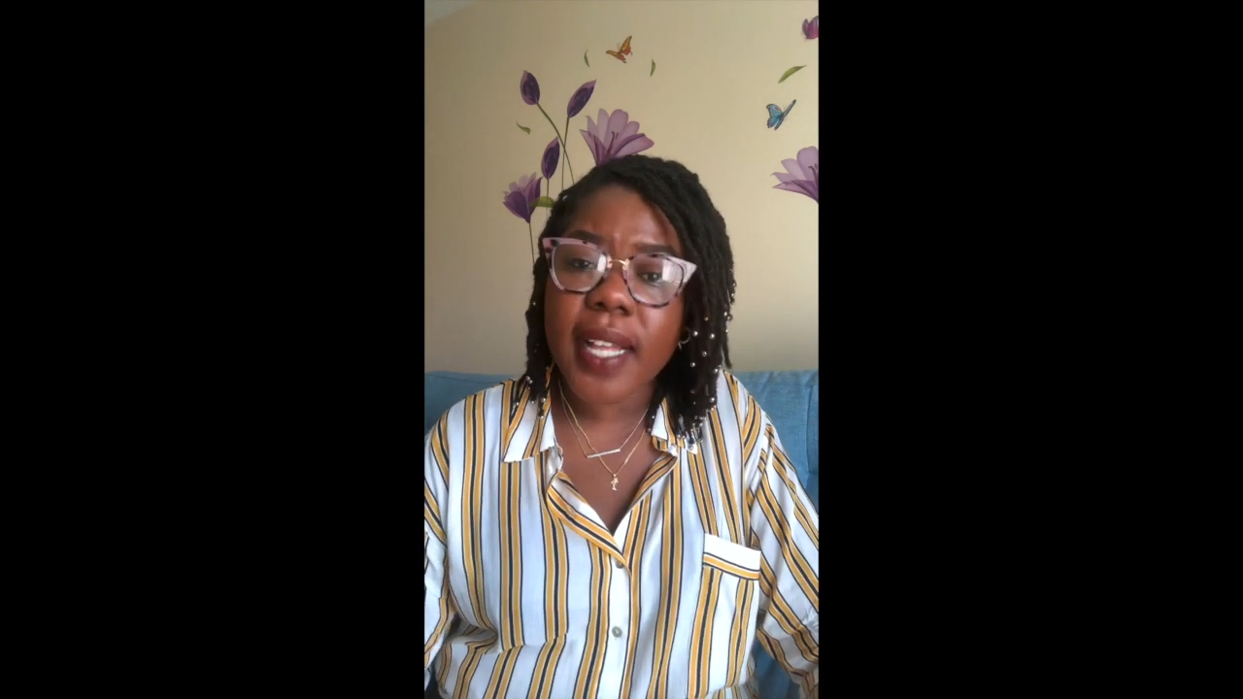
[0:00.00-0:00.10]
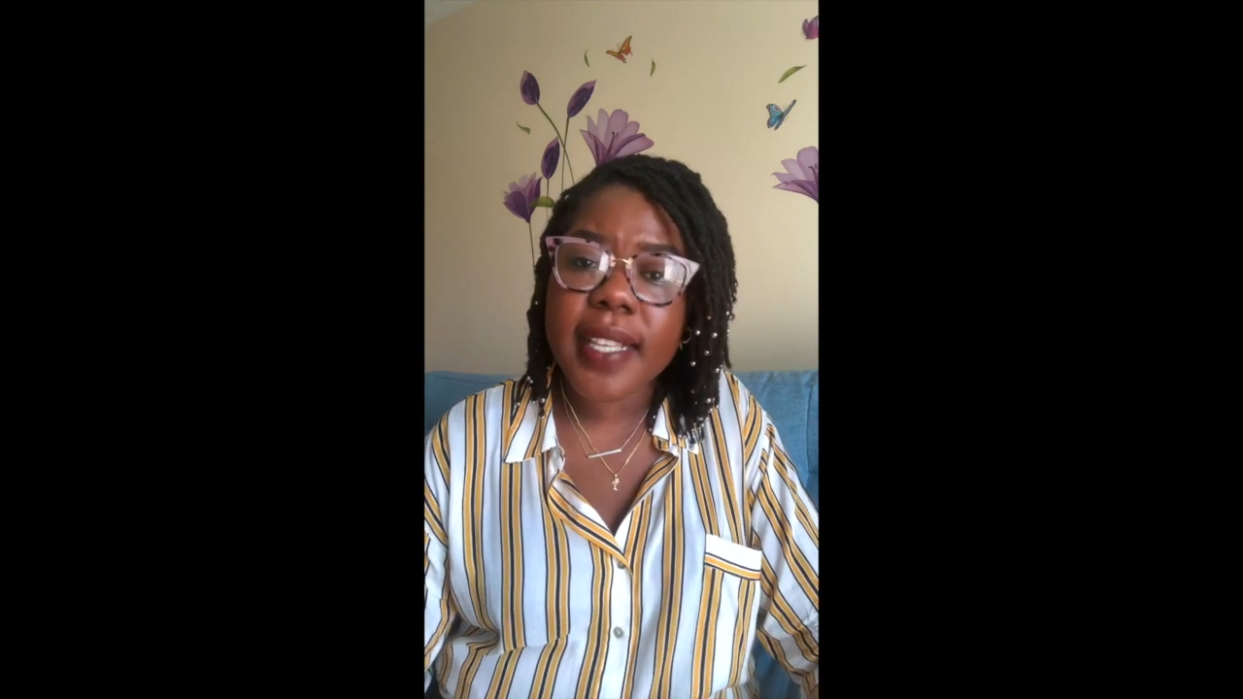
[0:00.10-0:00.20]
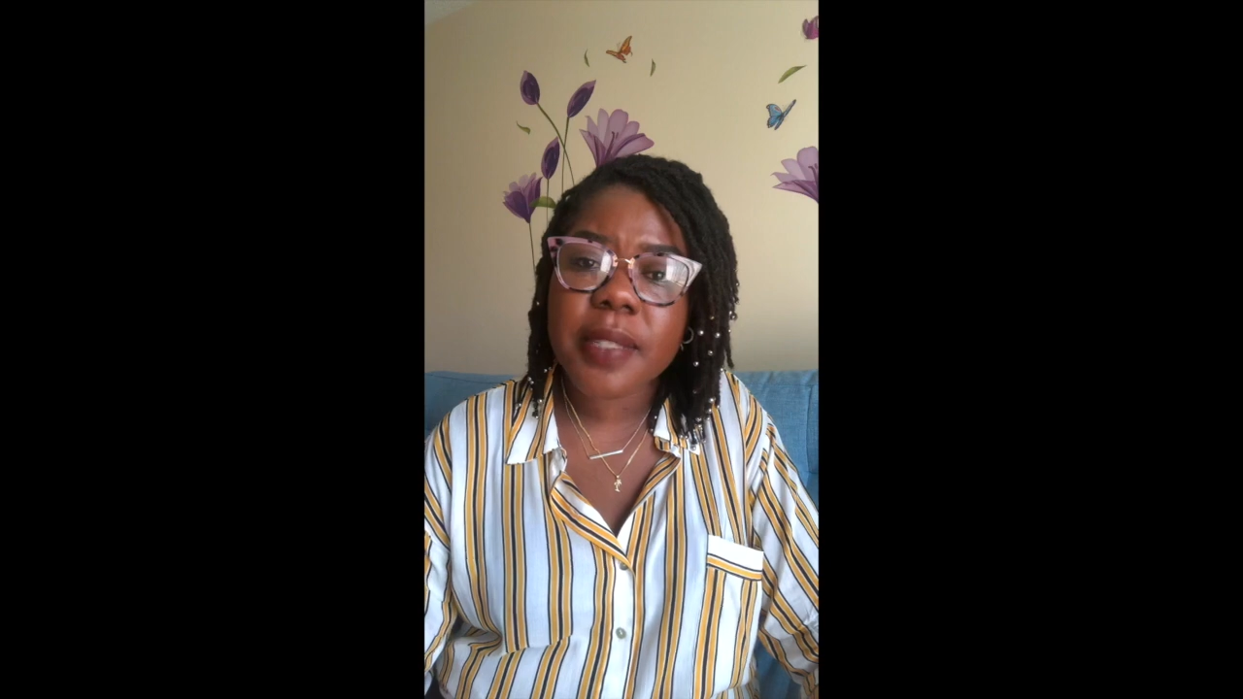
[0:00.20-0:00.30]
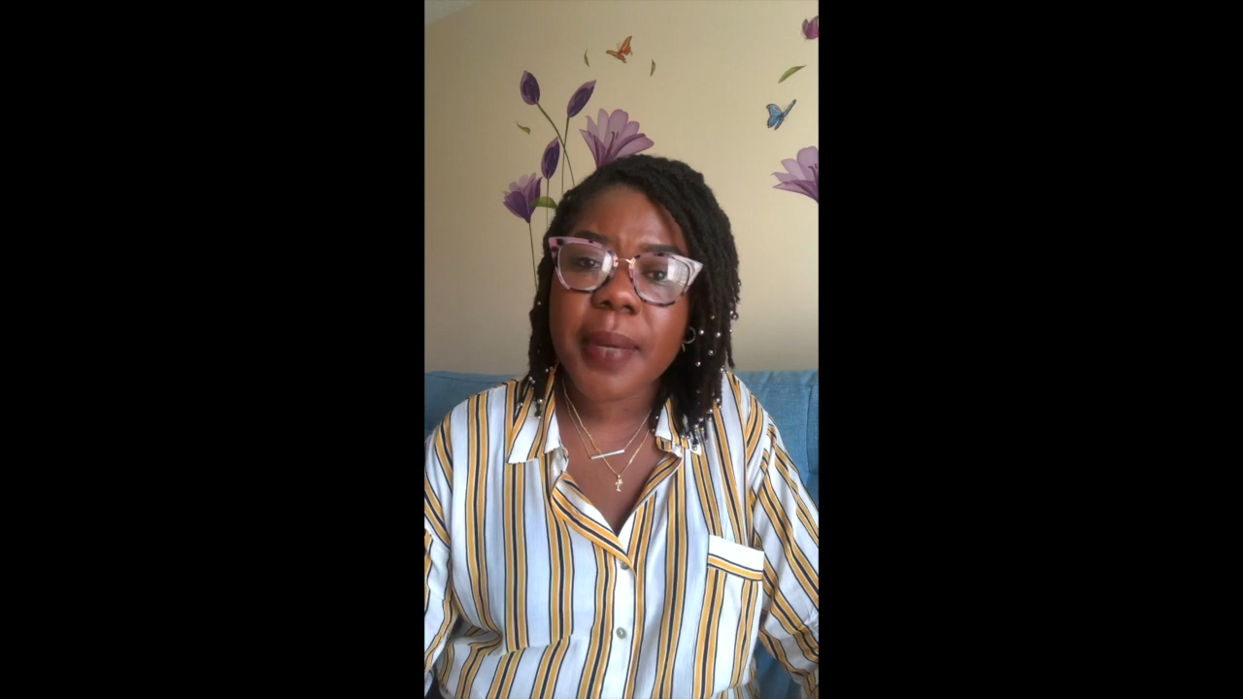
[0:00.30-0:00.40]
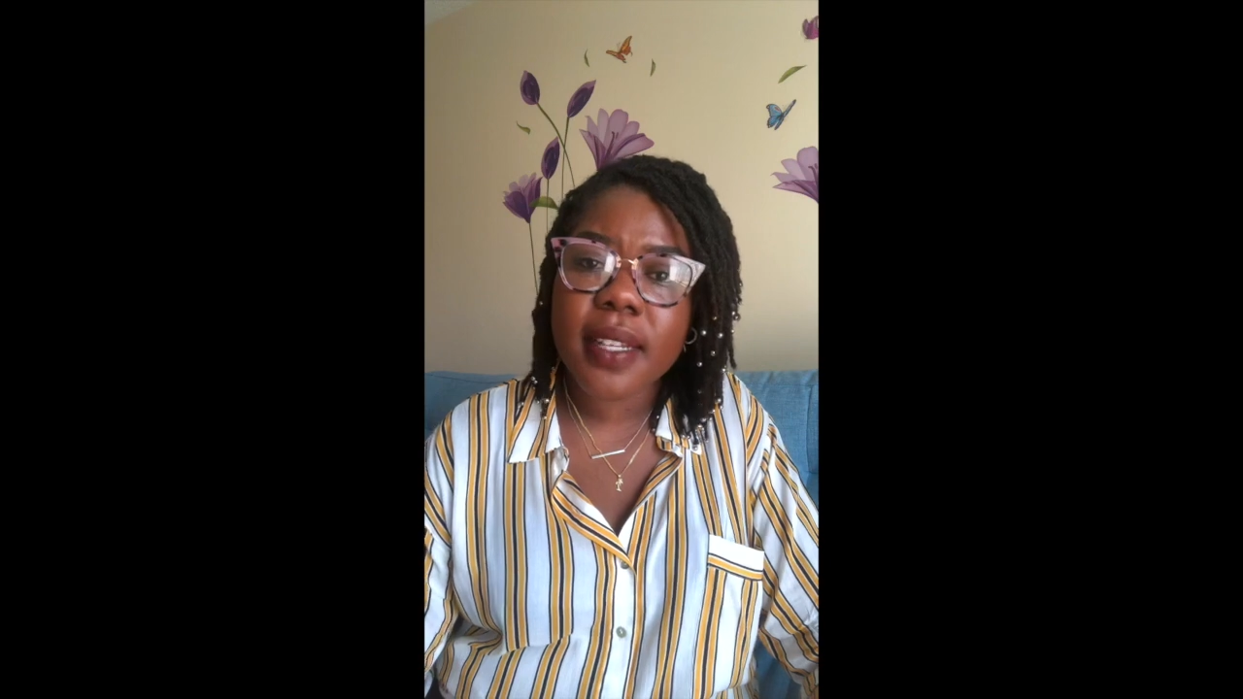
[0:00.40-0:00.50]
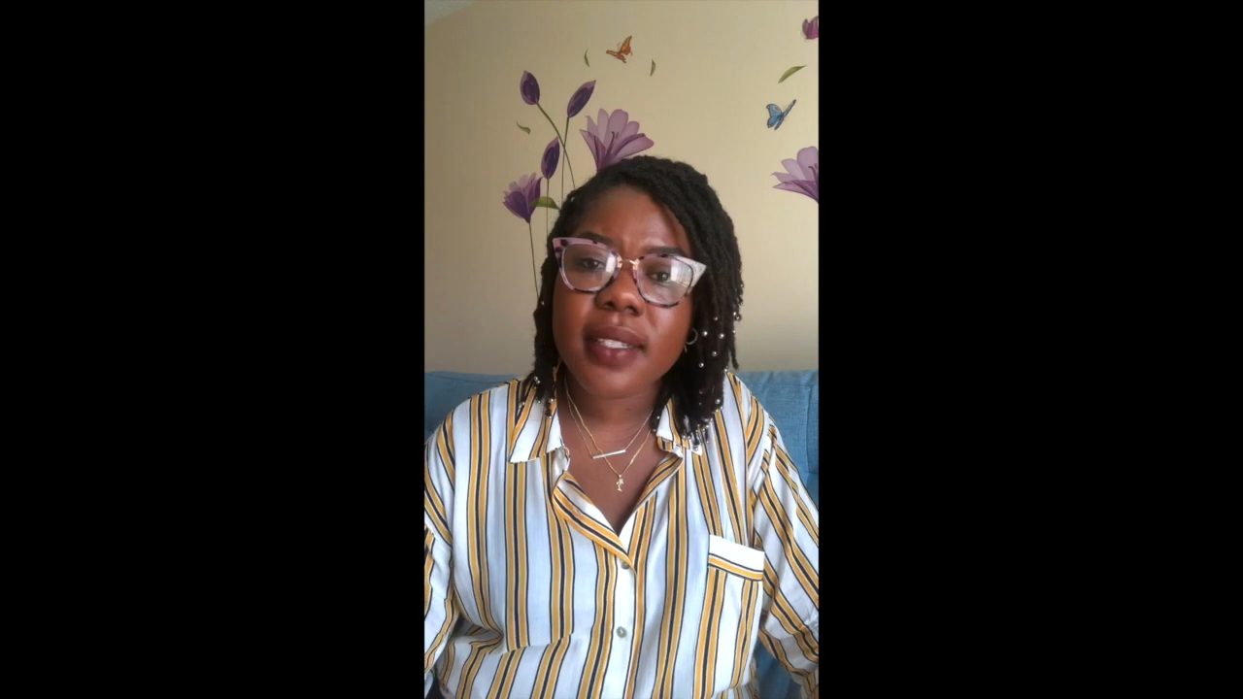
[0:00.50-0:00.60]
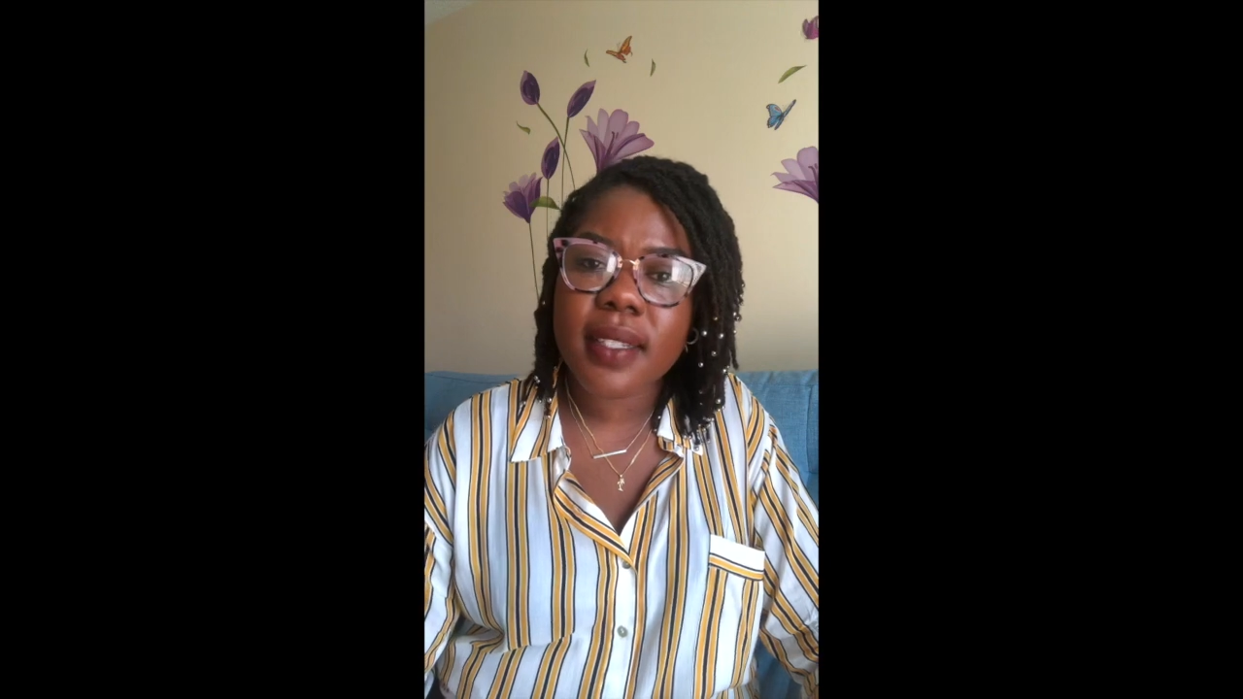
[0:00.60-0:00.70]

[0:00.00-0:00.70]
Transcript: aspect